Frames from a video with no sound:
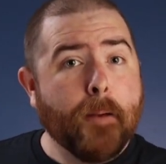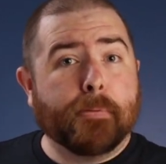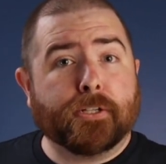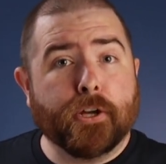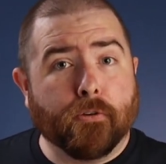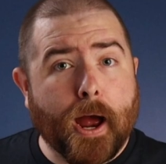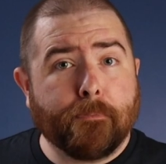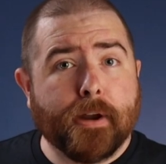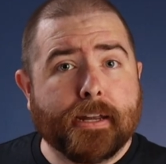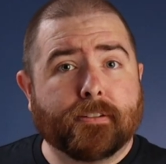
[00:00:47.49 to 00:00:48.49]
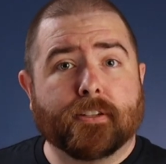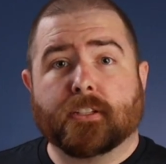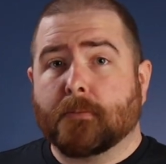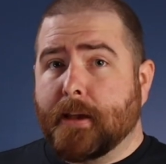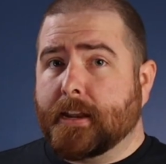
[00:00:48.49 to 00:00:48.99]
But to your operating
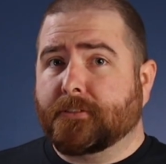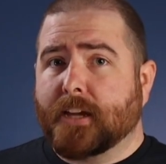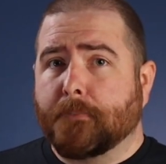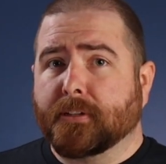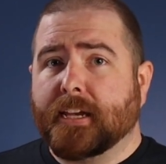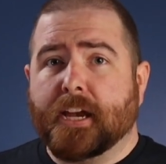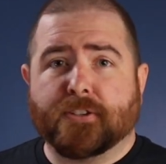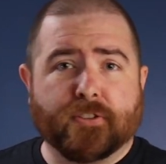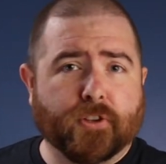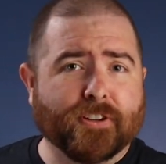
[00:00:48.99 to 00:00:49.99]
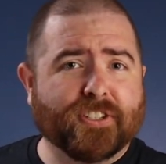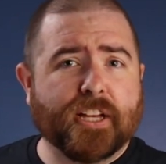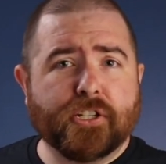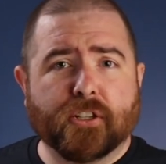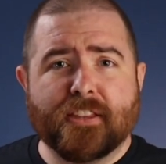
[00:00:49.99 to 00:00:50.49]
system and its applications, they're
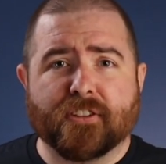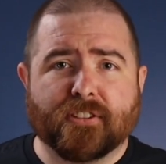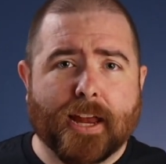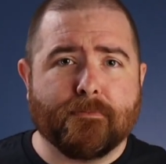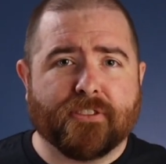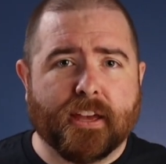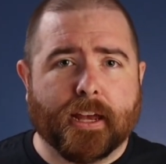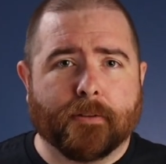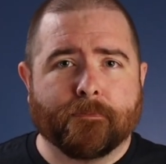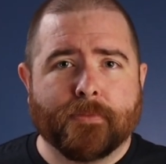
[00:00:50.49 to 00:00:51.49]
essentially the same thing.